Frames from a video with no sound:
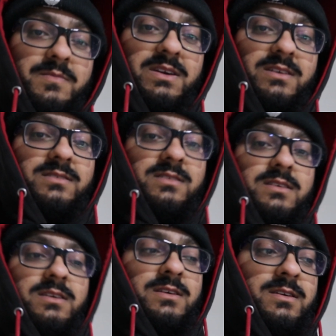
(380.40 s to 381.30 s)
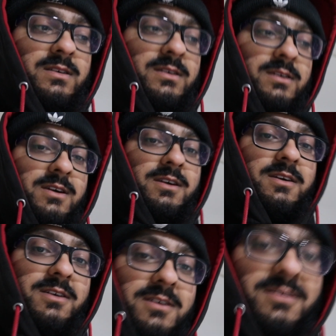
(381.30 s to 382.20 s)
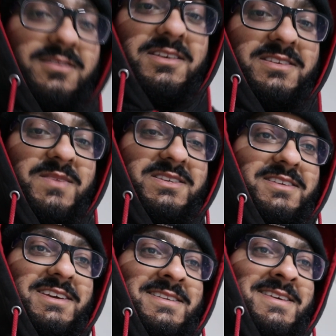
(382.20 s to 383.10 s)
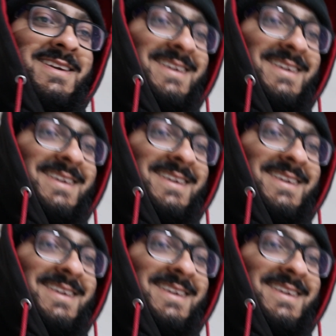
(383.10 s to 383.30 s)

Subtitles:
because there's a mezzanine.